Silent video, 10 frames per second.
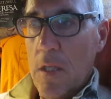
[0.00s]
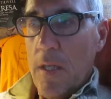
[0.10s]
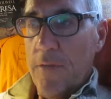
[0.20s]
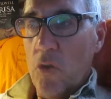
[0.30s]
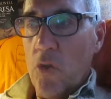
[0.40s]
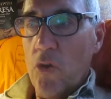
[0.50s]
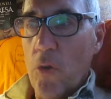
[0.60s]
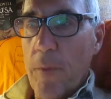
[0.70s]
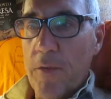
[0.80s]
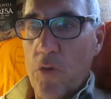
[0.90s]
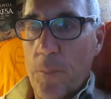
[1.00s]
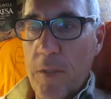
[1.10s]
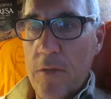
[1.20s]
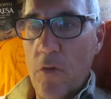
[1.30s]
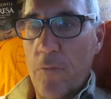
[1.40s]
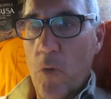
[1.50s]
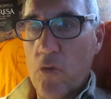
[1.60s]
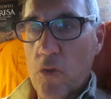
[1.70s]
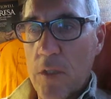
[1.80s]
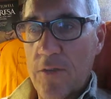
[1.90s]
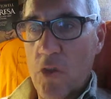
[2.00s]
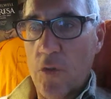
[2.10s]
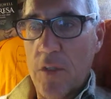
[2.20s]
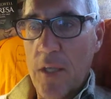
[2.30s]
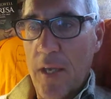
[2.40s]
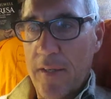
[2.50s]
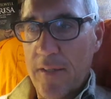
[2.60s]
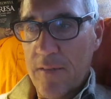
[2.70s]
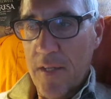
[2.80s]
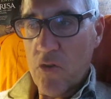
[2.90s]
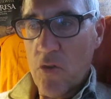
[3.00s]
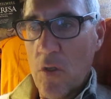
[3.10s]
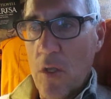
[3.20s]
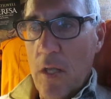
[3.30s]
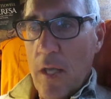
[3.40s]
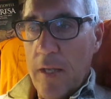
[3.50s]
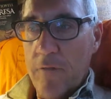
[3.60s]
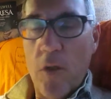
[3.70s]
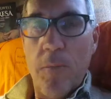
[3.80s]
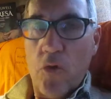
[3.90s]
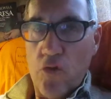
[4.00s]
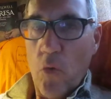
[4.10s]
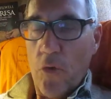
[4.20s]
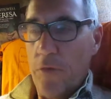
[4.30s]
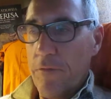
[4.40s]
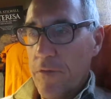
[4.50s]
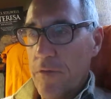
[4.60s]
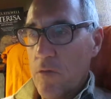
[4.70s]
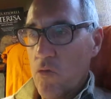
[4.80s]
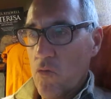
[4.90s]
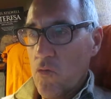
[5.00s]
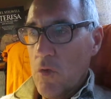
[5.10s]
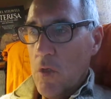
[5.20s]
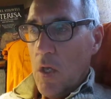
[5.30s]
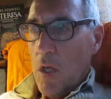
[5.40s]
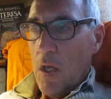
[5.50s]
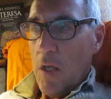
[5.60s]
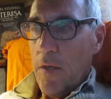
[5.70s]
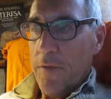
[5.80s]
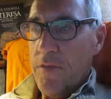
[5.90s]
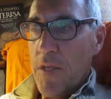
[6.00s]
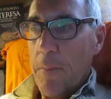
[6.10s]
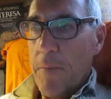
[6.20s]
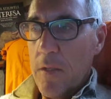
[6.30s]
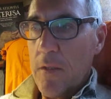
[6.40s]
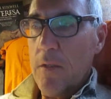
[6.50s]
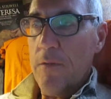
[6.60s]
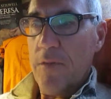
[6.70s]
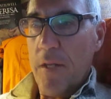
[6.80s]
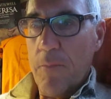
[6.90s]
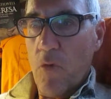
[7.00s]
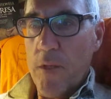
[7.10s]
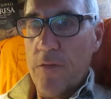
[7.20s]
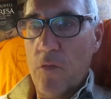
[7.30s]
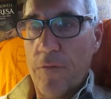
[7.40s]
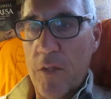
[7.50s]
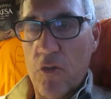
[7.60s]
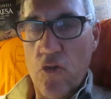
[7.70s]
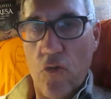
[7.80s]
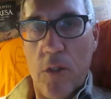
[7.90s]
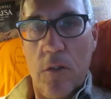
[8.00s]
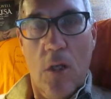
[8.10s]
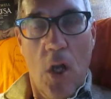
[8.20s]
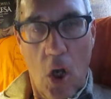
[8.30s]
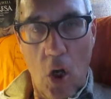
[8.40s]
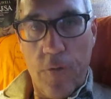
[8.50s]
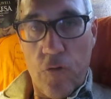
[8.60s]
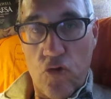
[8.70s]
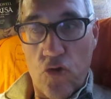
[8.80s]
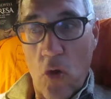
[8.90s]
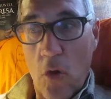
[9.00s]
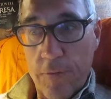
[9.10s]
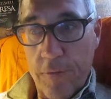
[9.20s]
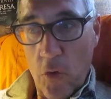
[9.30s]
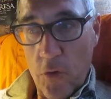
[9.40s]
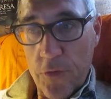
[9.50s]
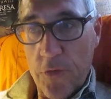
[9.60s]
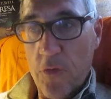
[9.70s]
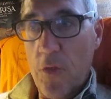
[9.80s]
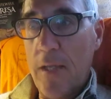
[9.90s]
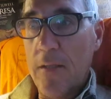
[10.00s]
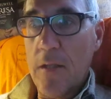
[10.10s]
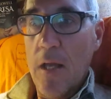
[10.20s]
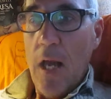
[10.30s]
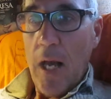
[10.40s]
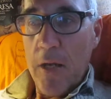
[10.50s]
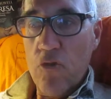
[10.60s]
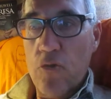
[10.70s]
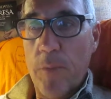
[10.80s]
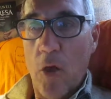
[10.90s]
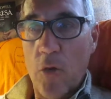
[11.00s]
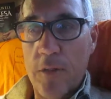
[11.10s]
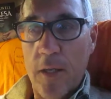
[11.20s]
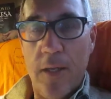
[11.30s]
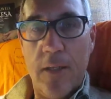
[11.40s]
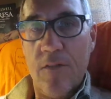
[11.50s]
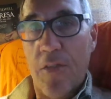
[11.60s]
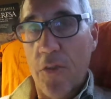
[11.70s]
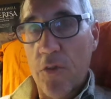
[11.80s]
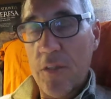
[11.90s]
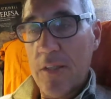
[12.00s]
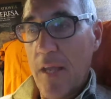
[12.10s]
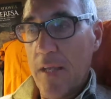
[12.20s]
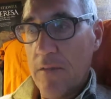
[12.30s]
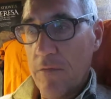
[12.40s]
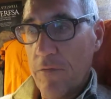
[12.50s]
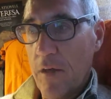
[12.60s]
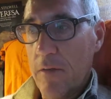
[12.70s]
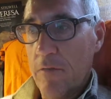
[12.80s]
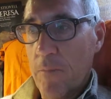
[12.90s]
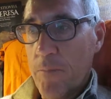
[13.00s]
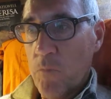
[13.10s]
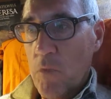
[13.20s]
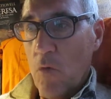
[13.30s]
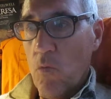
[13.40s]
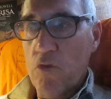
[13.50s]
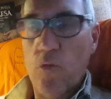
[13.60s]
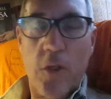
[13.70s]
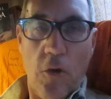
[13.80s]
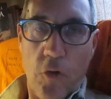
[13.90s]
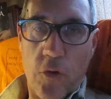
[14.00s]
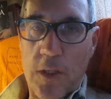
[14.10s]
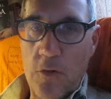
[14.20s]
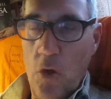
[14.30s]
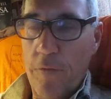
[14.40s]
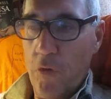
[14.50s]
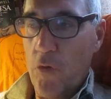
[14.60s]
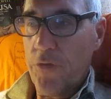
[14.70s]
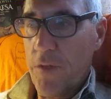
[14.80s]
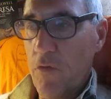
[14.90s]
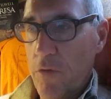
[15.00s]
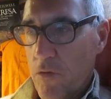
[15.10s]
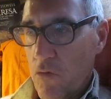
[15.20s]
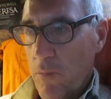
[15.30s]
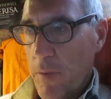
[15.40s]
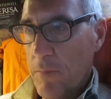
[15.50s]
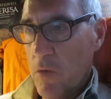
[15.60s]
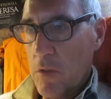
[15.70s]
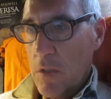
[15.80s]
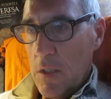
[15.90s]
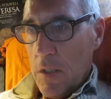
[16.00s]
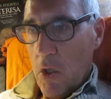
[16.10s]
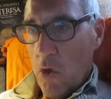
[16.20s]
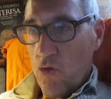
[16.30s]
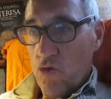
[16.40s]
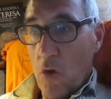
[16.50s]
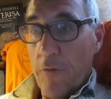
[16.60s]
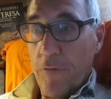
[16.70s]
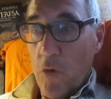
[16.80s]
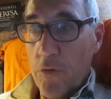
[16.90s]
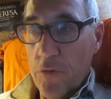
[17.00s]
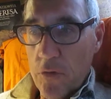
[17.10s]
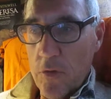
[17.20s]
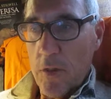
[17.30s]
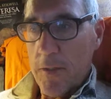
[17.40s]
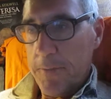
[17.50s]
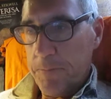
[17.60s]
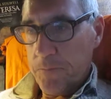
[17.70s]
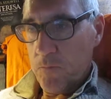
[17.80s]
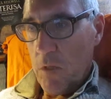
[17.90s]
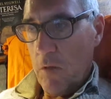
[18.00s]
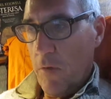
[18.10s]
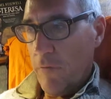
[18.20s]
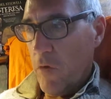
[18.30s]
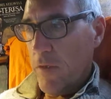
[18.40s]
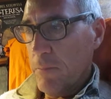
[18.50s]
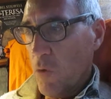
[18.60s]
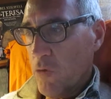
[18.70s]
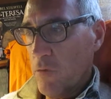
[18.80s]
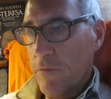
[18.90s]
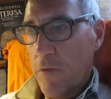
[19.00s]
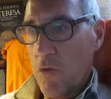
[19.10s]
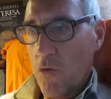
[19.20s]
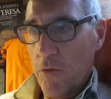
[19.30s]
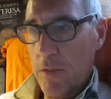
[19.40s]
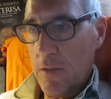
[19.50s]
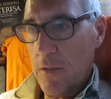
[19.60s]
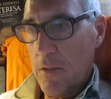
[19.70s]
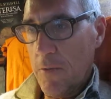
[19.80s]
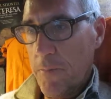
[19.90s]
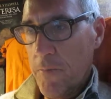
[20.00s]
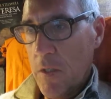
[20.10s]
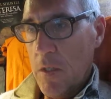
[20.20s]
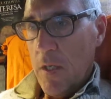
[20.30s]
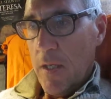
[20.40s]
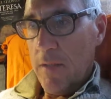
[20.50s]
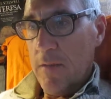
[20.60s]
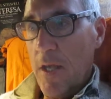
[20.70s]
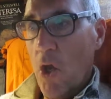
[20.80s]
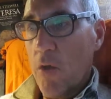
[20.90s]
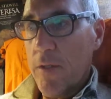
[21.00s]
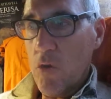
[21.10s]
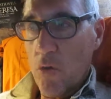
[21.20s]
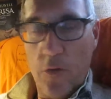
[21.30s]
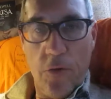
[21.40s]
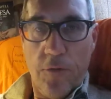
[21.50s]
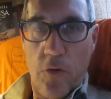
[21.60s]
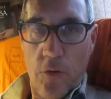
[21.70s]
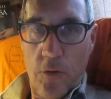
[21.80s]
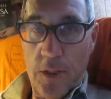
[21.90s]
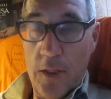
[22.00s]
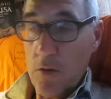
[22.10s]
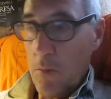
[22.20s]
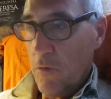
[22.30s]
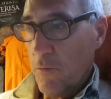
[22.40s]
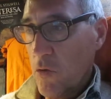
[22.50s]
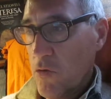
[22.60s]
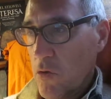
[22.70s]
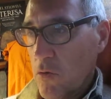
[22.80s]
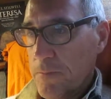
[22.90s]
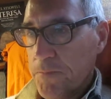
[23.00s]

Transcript: Is another masterpiece of Portuguese Gothic architecture and very much worth a visit too. The abbey celebrates the victory of Jean I in Aljubarrota in 1385, which we covered in our first series. You remember Jean I, a very important figure in the early years of the Kingdom of Portugal.